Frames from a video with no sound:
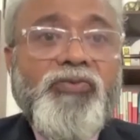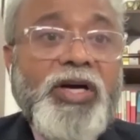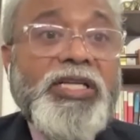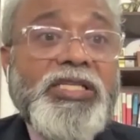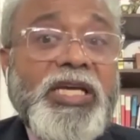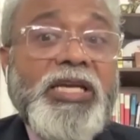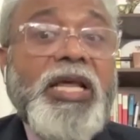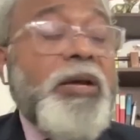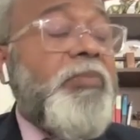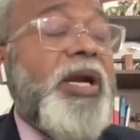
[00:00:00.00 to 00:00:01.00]
of our design.
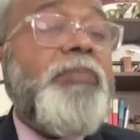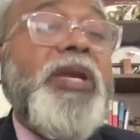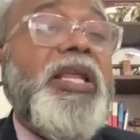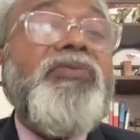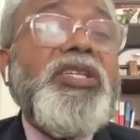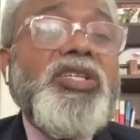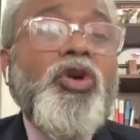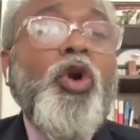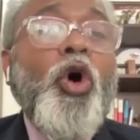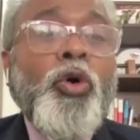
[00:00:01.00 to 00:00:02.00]
But I believe there's
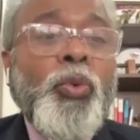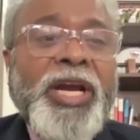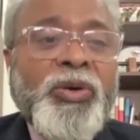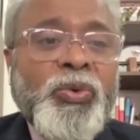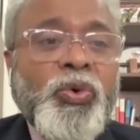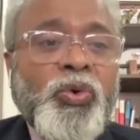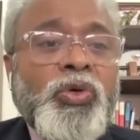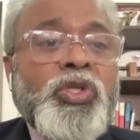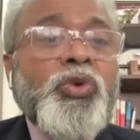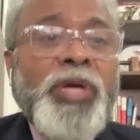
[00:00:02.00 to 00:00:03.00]
a long way to go.
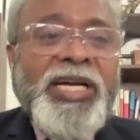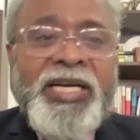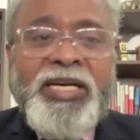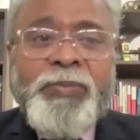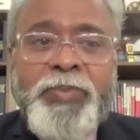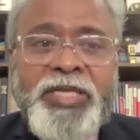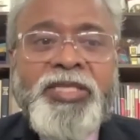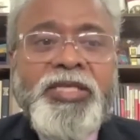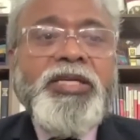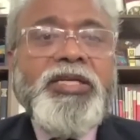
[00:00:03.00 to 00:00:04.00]
So we did
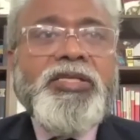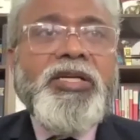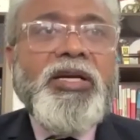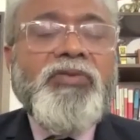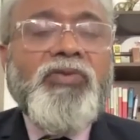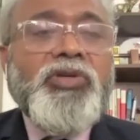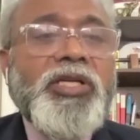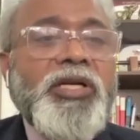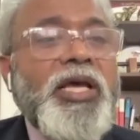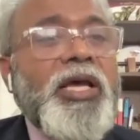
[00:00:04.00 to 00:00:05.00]
miss the industrial
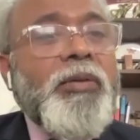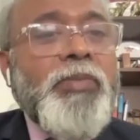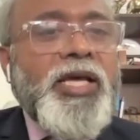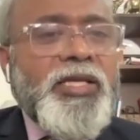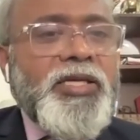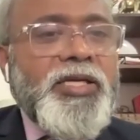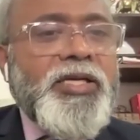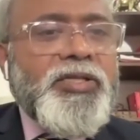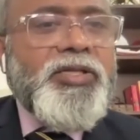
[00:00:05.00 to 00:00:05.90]
revolution, but I think